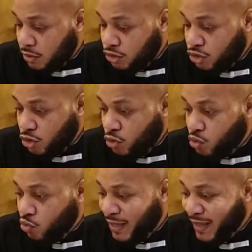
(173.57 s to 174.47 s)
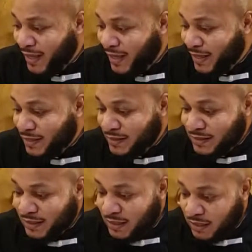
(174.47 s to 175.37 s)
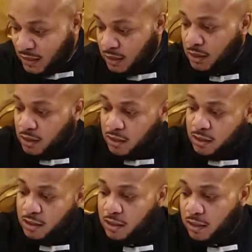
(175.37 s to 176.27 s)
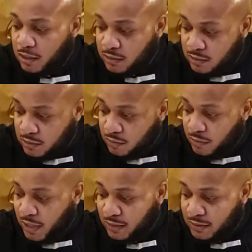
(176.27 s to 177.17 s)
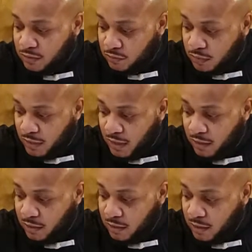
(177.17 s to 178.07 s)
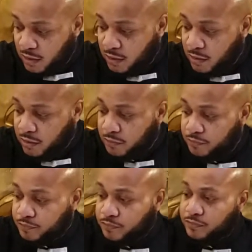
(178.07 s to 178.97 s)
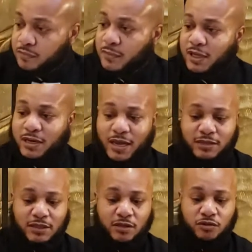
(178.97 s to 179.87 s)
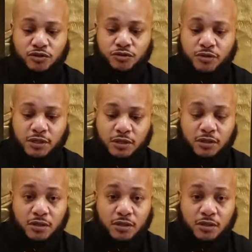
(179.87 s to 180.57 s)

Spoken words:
do is, let's see, we got this one down here. Nice little tree.